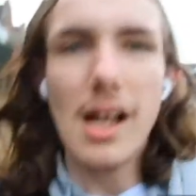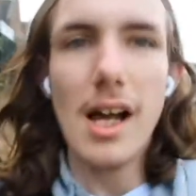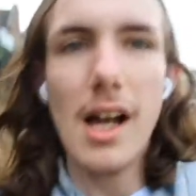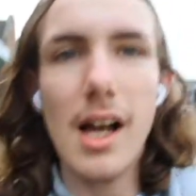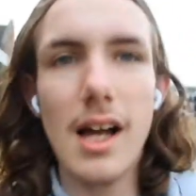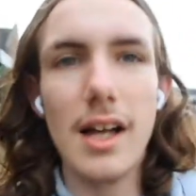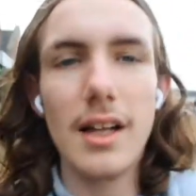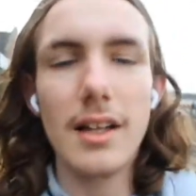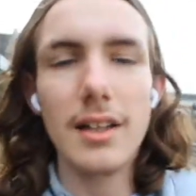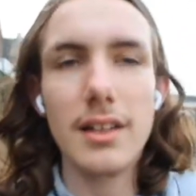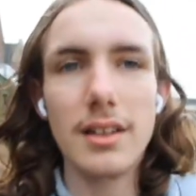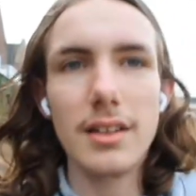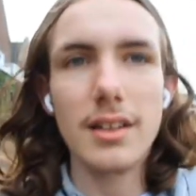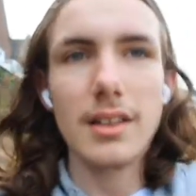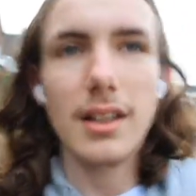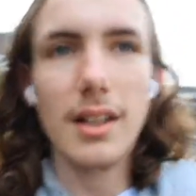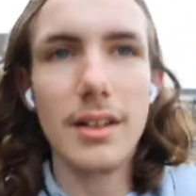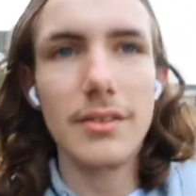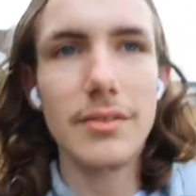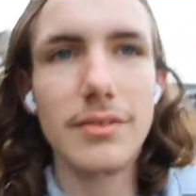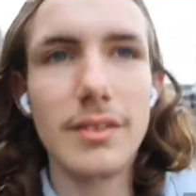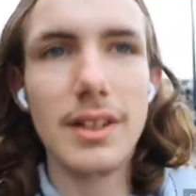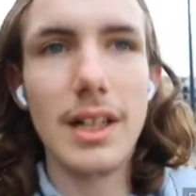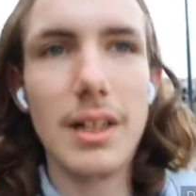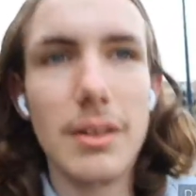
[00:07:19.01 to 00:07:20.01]
and
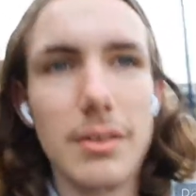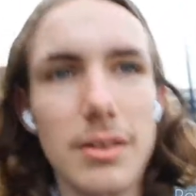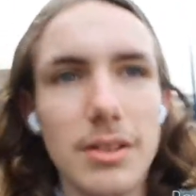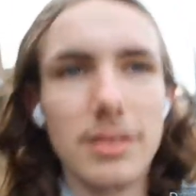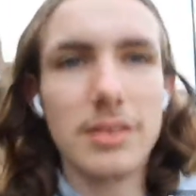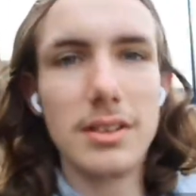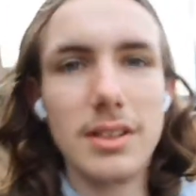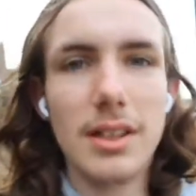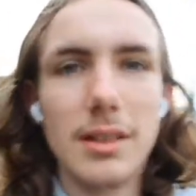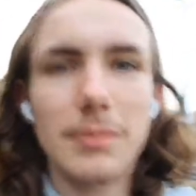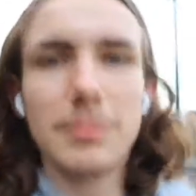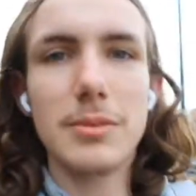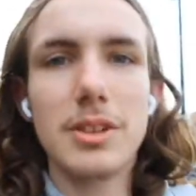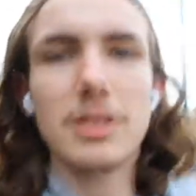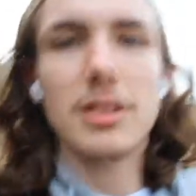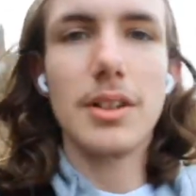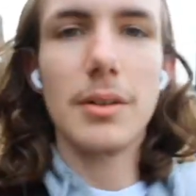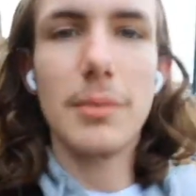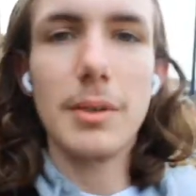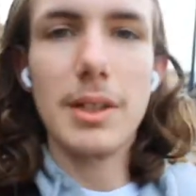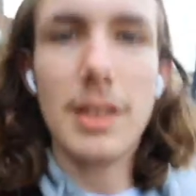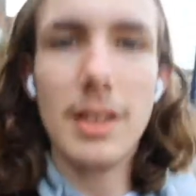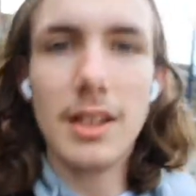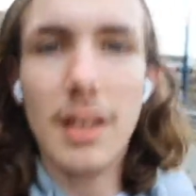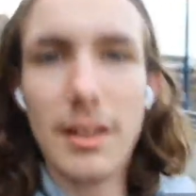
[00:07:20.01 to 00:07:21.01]
I've now got time to do
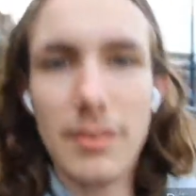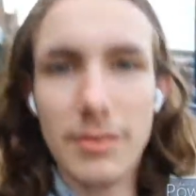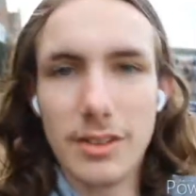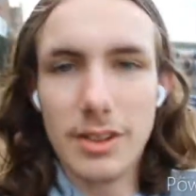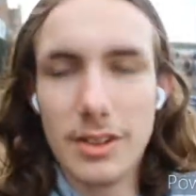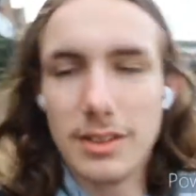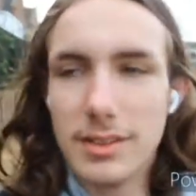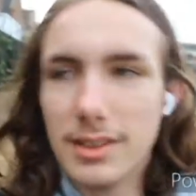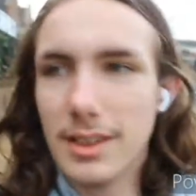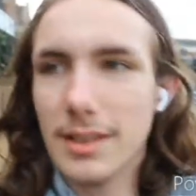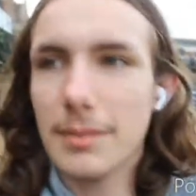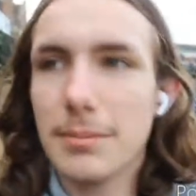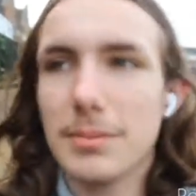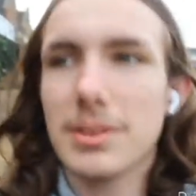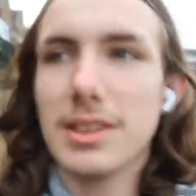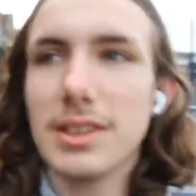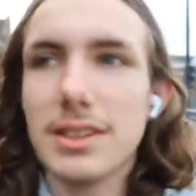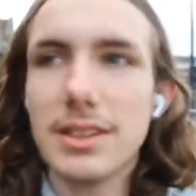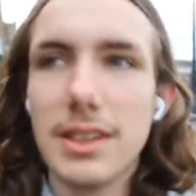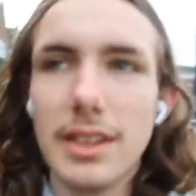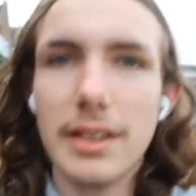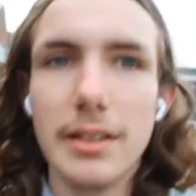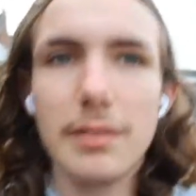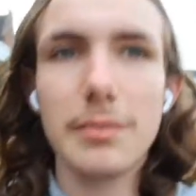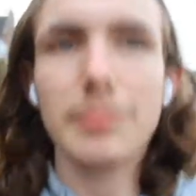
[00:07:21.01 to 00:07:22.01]
it. I've got time to
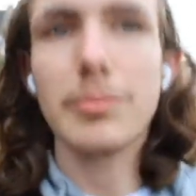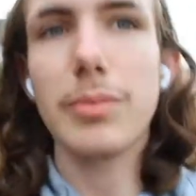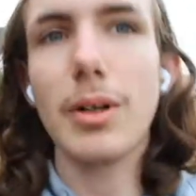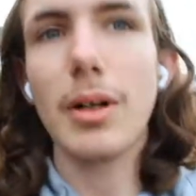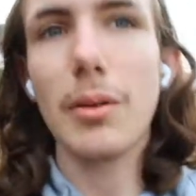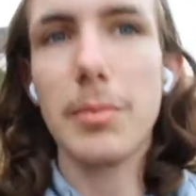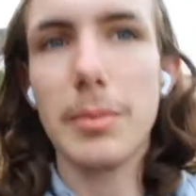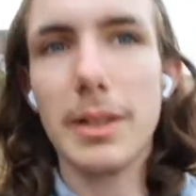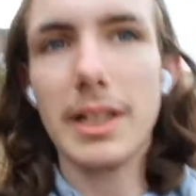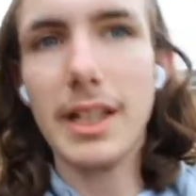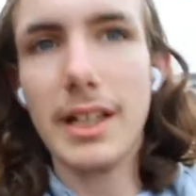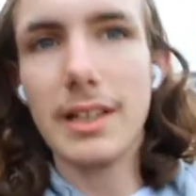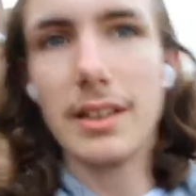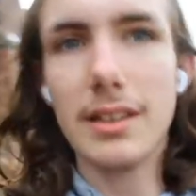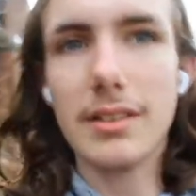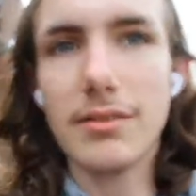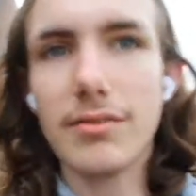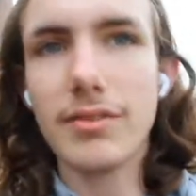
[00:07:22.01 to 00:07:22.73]
sit and properly edit